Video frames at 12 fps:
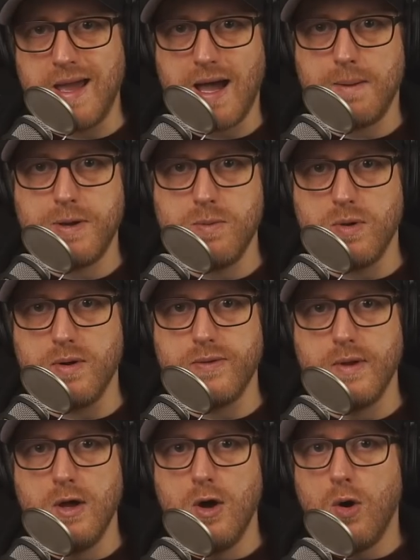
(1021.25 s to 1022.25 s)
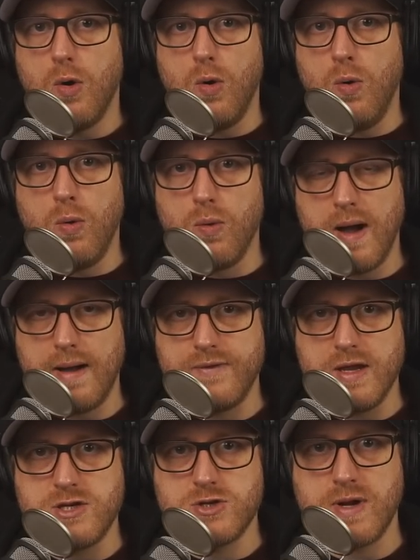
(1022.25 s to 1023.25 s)
be happy with. All have
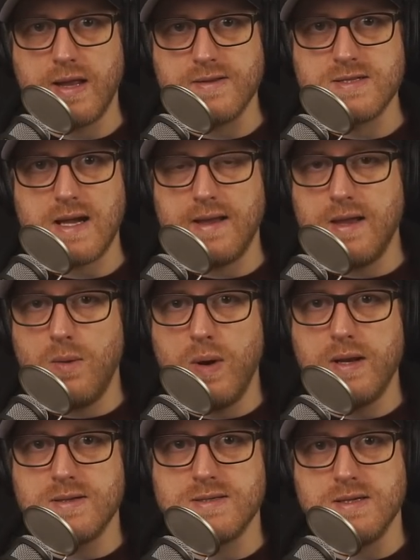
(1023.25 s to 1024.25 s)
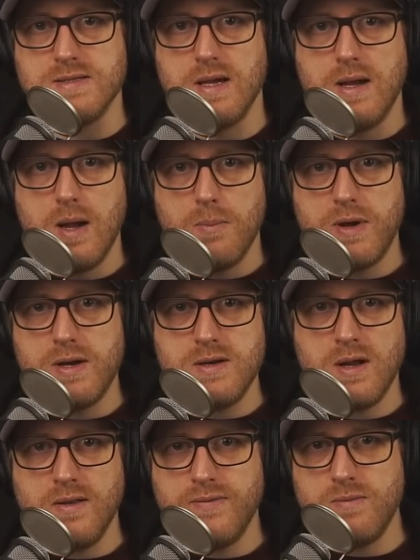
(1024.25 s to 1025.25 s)
their strengths and their weaknesses, but
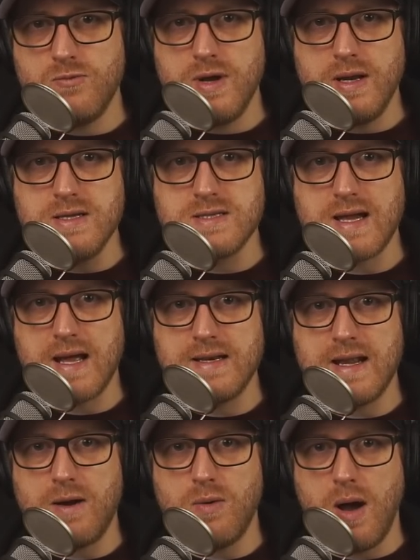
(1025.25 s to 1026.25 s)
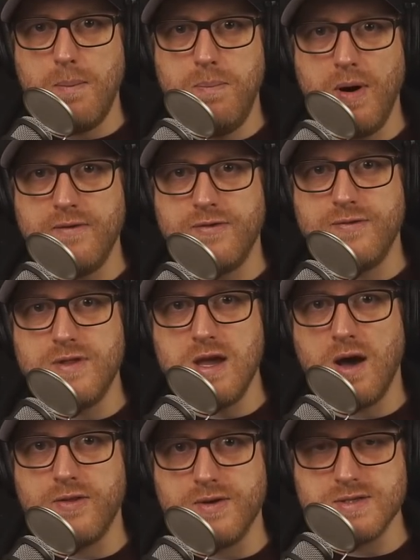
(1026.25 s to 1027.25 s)
none of them really stand out above
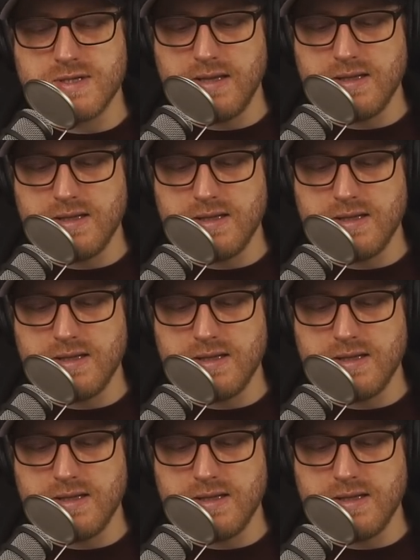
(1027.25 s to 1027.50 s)
the others